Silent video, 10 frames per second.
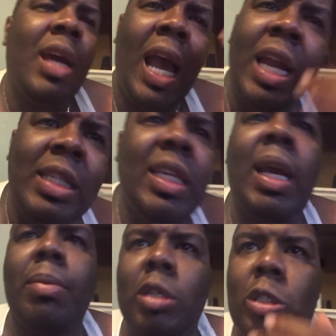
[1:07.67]
At least he
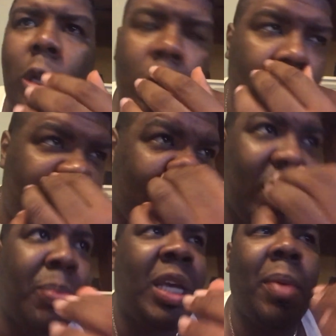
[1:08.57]
kept us close just
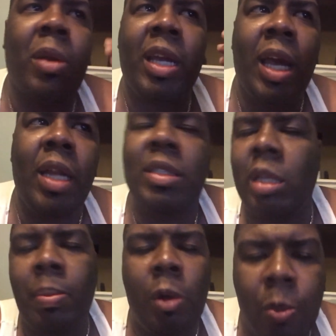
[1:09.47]
to be able to get it to
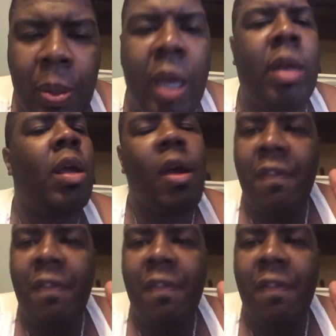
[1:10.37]
the bullpen.